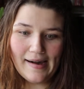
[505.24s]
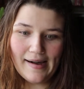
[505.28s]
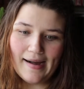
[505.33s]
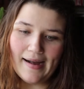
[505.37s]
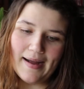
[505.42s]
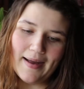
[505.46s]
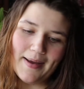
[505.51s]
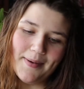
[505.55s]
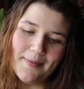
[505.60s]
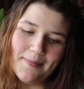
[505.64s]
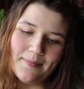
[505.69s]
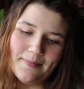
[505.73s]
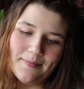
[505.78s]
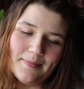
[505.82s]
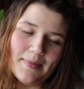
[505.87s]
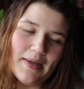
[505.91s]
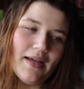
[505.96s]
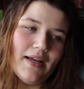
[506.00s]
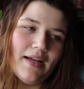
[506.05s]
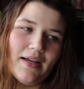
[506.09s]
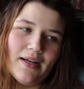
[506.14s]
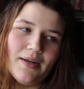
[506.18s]
I'm
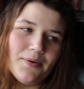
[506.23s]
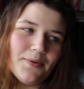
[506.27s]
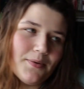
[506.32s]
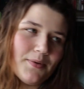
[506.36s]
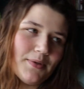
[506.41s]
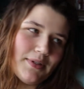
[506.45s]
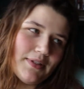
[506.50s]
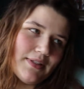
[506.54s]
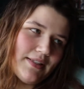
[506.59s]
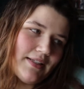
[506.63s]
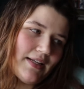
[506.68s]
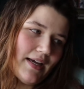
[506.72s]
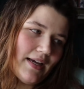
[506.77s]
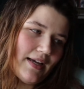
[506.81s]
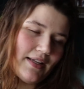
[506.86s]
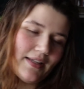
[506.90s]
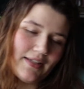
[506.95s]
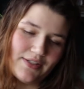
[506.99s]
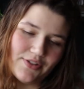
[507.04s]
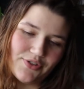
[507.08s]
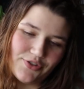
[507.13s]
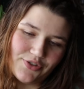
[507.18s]
really
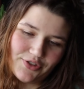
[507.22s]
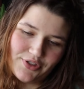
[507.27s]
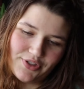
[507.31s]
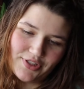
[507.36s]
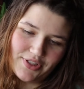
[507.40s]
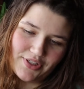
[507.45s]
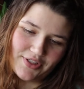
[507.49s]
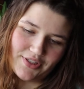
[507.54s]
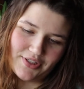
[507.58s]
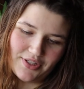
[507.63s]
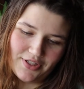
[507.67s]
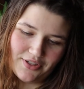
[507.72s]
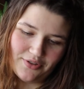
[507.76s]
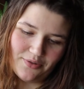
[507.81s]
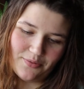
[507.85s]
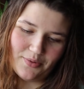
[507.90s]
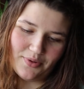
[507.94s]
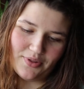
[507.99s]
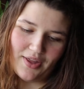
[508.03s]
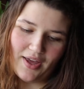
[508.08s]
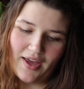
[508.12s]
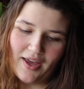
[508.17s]
not interested in dealing
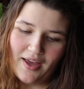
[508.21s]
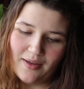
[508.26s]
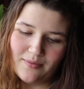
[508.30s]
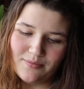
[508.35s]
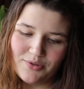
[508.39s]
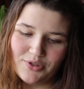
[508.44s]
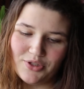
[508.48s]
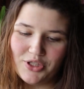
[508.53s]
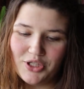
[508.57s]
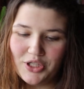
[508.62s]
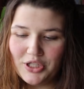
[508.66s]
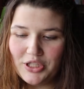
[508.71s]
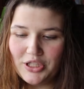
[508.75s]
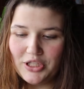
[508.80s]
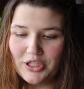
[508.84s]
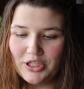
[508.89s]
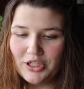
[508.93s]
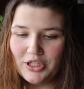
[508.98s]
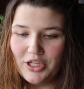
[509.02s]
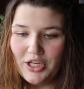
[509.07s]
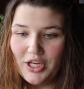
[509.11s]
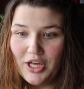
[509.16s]
with that. I'm just
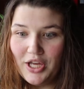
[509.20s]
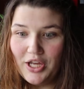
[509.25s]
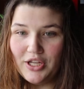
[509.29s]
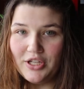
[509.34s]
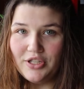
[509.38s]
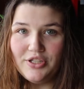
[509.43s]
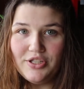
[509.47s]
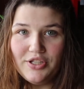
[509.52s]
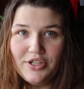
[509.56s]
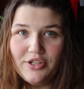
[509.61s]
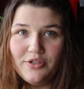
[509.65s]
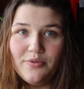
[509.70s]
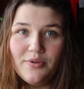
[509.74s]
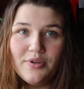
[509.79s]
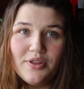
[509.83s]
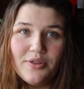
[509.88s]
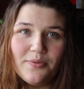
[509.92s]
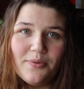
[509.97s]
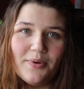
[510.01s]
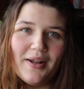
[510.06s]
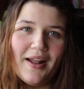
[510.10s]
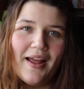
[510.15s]
gonna deal
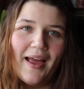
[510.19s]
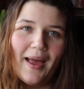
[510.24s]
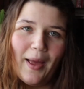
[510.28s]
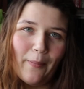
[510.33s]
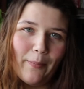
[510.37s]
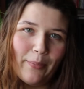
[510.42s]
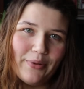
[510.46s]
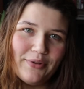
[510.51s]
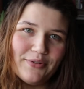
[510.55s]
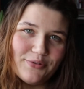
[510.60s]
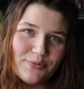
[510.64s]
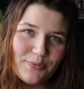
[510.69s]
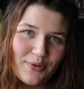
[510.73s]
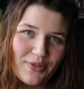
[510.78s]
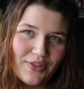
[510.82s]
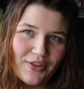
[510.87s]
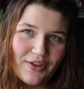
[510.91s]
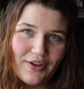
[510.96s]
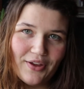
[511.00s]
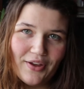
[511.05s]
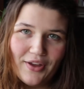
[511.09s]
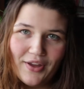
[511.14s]
with what happens with
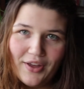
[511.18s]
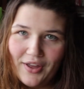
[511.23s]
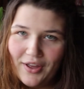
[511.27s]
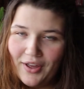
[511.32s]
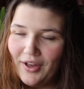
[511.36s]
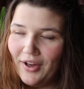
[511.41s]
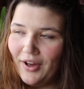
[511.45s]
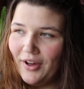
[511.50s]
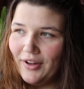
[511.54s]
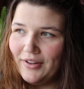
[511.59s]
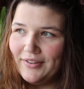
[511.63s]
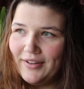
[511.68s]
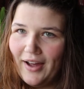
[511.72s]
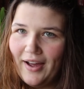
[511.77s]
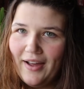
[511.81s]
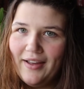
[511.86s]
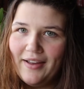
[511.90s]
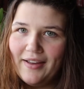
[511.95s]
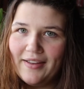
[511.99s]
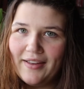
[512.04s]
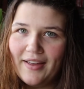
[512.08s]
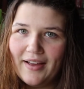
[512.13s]
a
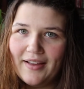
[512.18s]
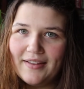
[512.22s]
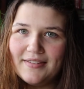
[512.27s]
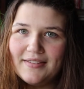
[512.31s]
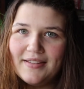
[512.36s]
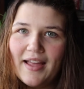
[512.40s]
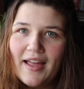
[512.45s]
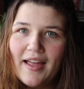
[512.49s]
dye, I guess.